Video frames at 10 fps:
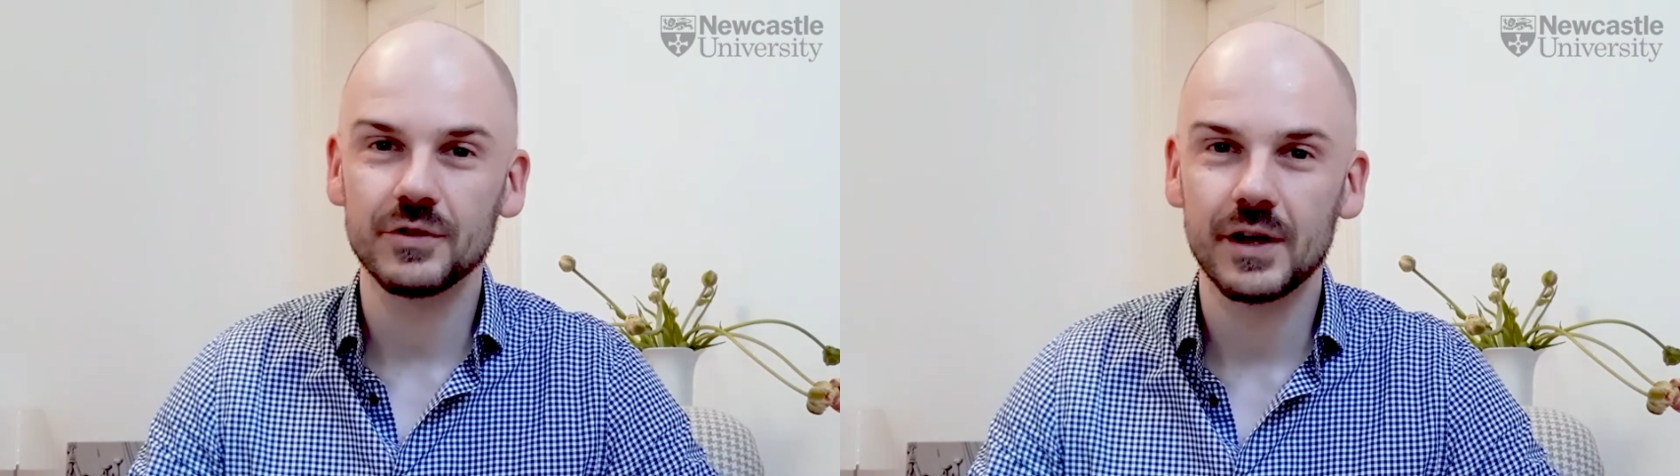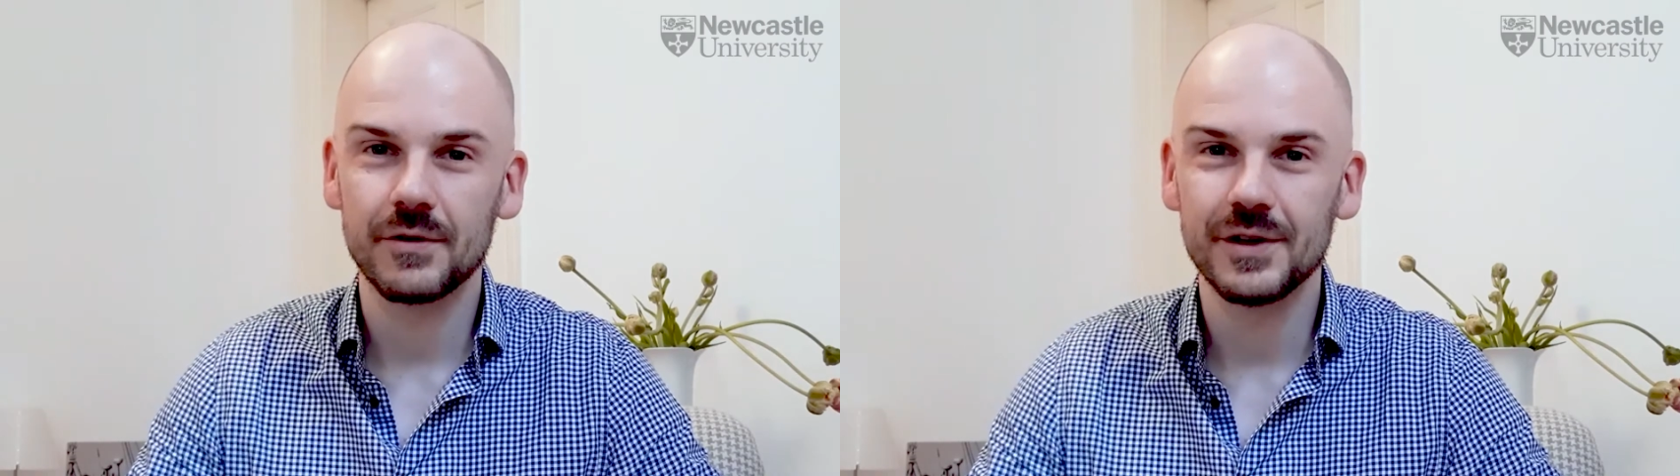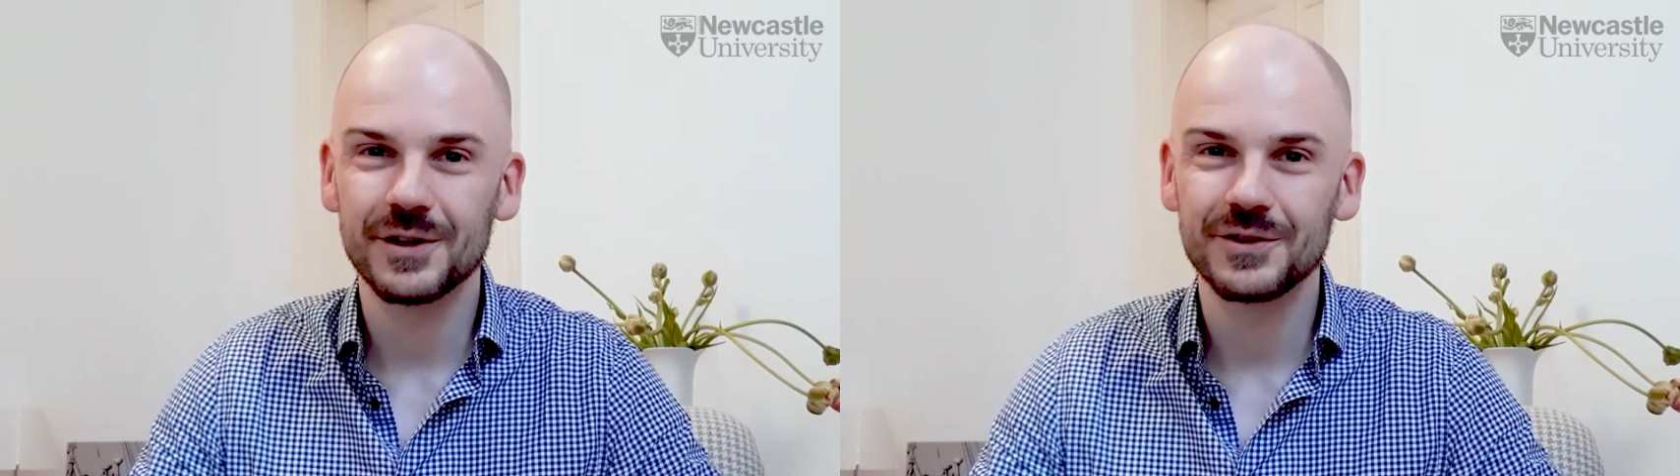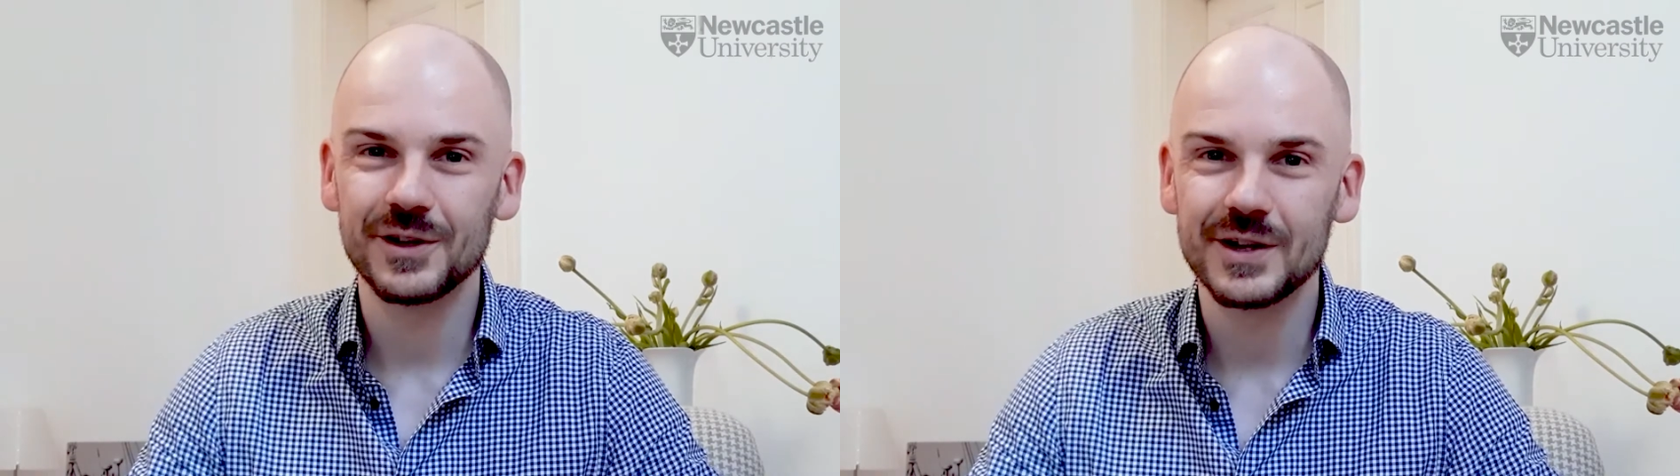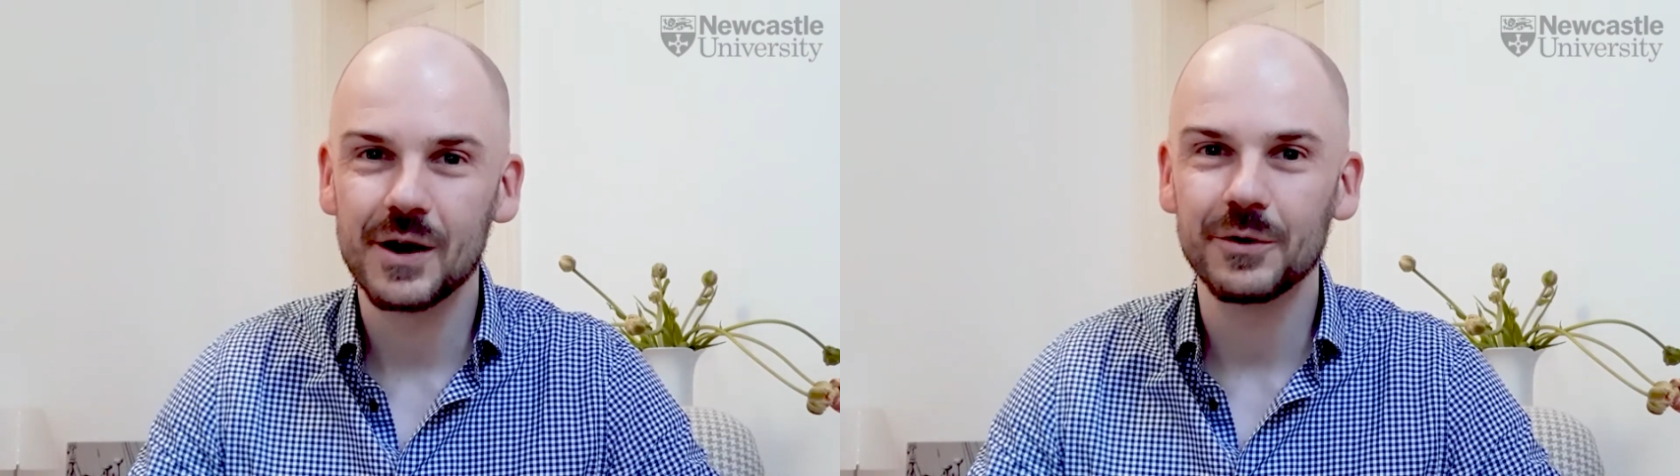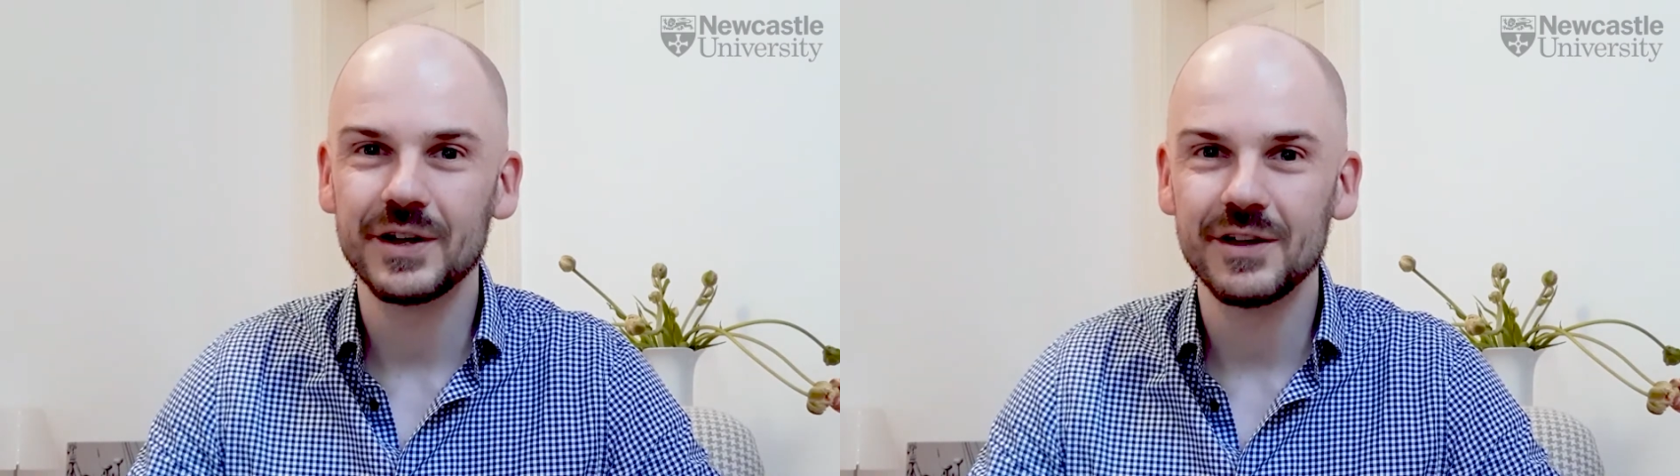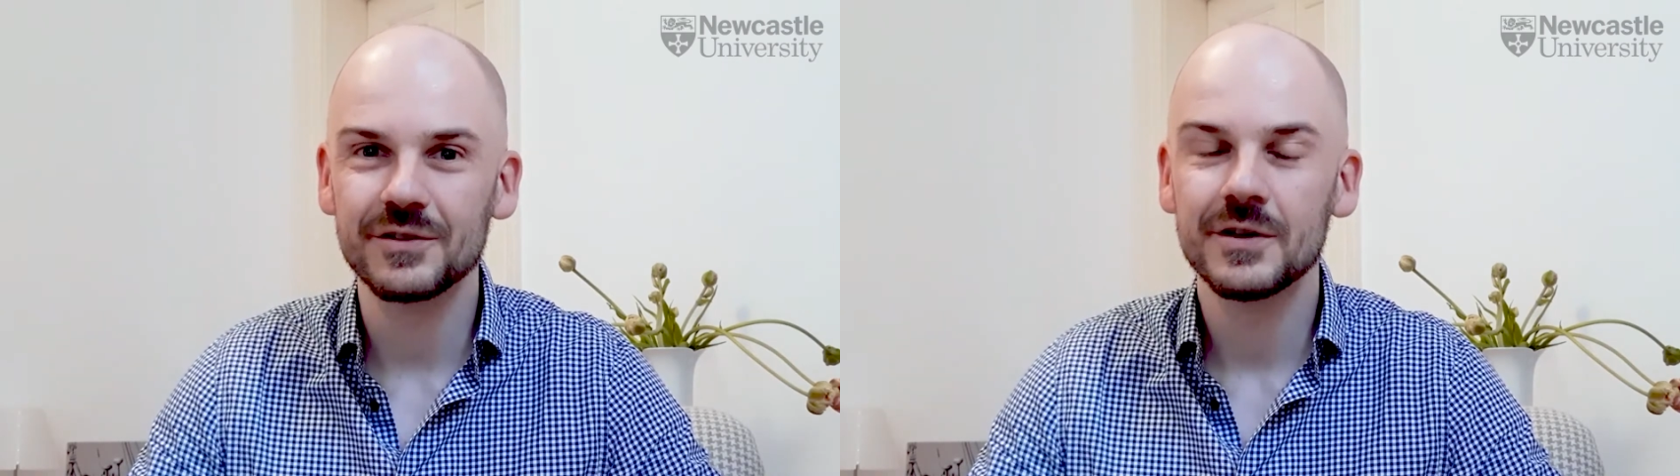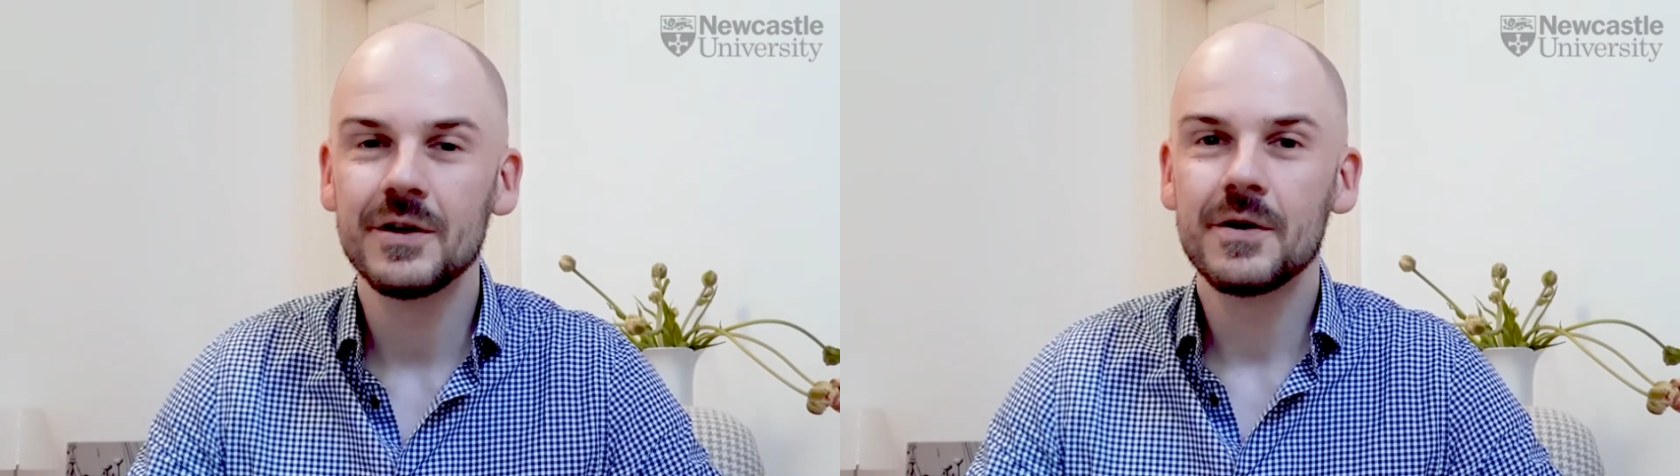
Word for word: areas that nowadays